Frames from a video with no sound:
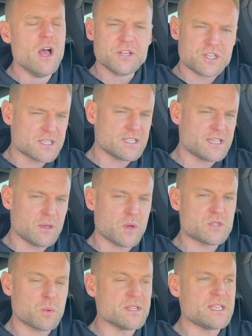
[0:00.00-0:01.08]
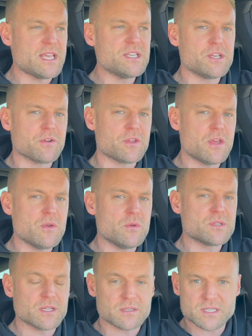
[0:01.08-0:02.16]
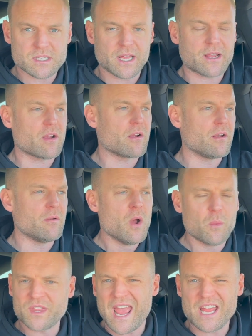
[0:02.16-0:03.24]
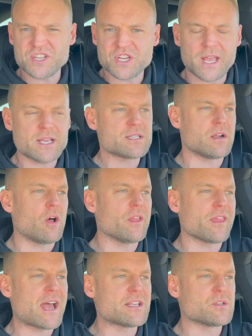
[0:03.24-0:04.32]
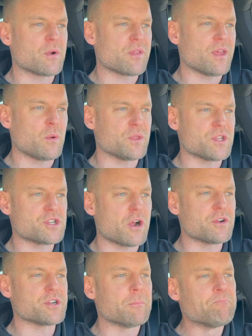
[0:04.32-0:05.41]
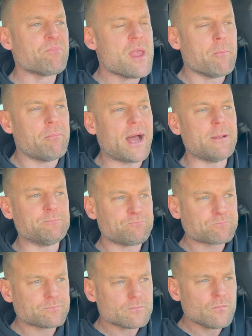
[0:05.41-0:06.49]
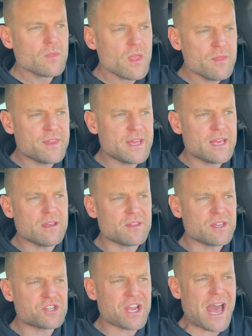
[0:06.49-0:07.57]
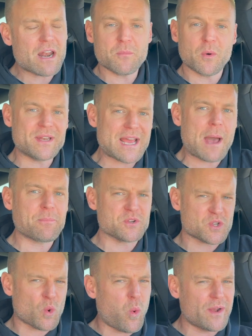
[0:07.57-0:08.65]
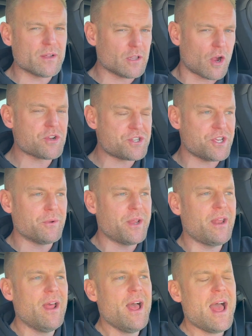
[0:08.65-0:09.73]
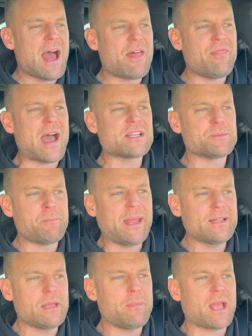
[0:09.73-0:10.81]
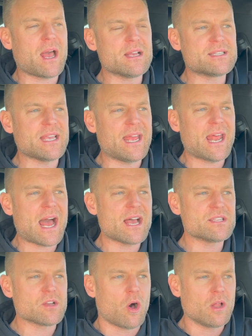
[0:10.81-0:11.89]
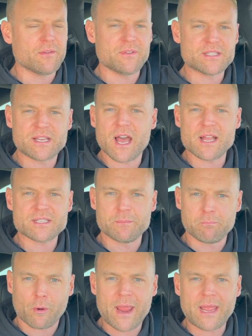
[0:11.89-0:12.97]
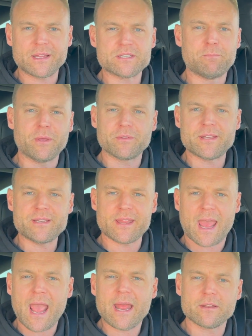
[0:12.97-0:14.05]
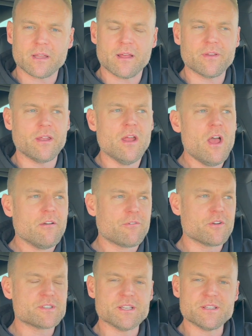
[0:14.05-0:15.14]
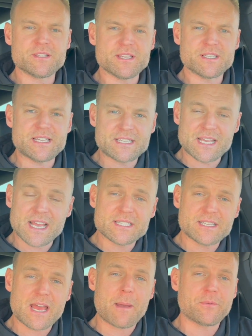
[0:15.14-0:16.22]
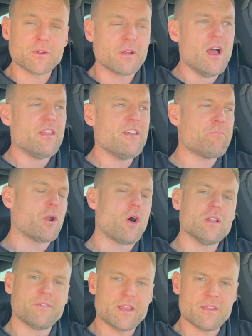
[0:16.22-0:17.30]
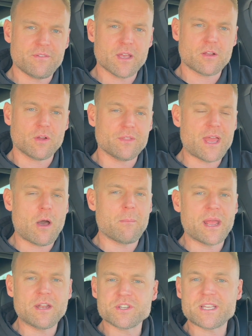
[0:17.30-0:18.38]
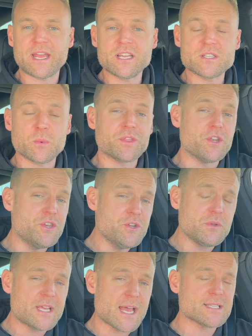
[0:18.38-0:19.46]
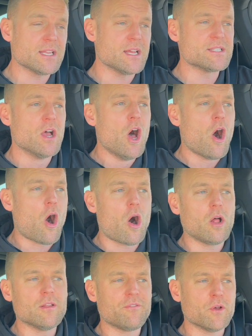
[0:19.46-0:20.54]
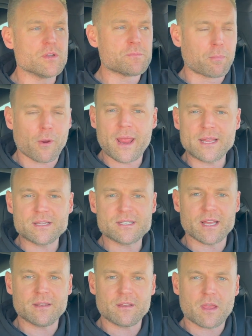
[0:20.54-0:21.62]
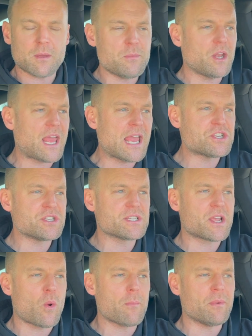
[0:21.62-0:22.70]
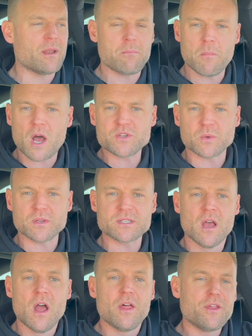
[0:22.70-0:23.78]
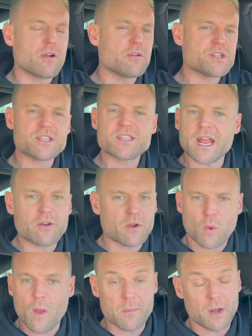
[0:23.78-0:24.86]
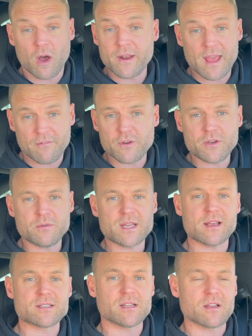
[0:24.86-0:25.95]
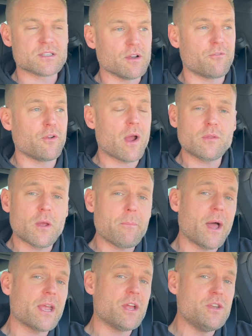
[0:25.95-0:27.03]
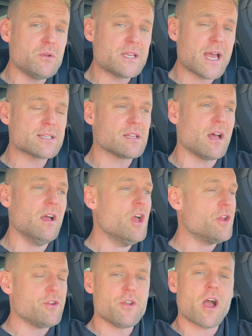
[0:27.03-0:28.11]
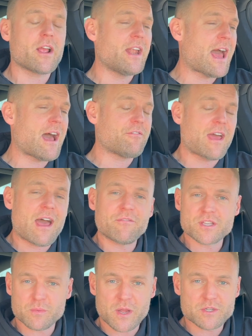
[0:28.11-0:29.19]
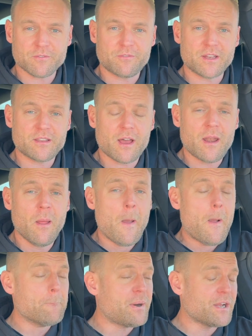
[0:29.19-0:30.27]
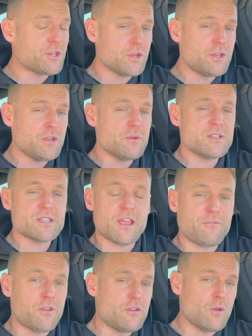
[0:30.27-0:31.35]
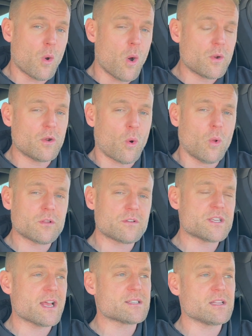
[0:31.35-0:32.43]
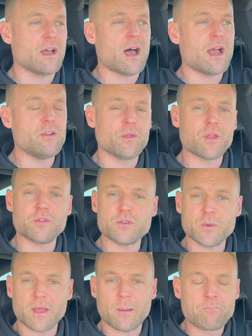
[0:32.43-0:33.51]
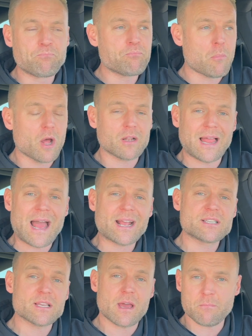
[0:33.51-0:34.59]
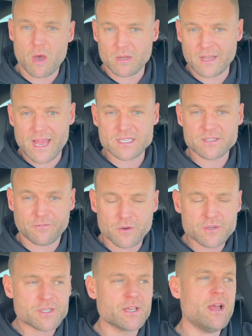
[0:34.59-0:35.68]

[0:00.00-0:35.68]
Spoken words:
just to see which one's easier to use and slicker and with the handshakes and all of that sort of thing with the charger. But the CHAdeMo adapter is quite a large unit, and that's mainly because it has all of its guts and brains built into the handle of it, versus the CCS adapter, they've put all of it in the vehicle. Now, my understanding is with the new Teslas, all of those brains and communications equipment and modules, they're just standard equipment on every new Tesla. So if you're out there buying a new Tesla, you're not going to have this retrofit done. But good news, if you do own an older Tesla, I know that they're doing Model X and Model S first,